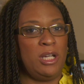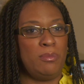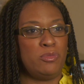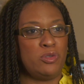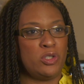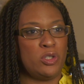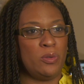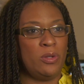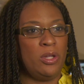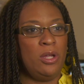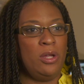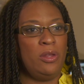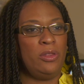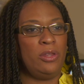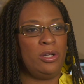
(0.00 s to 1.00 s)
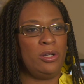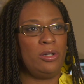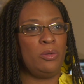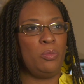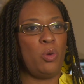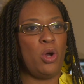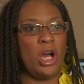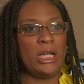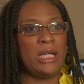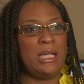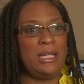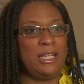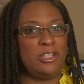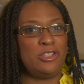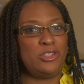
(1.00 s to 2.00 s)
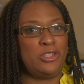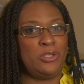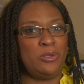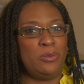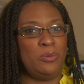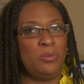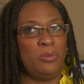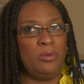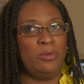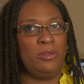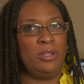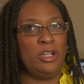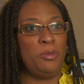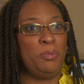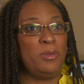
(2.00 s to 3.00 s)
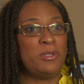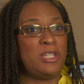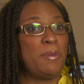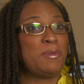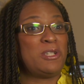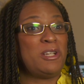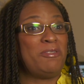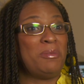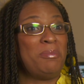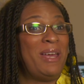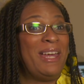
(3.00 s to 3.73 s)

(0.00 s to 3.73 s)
come true. They're walking into their perception of a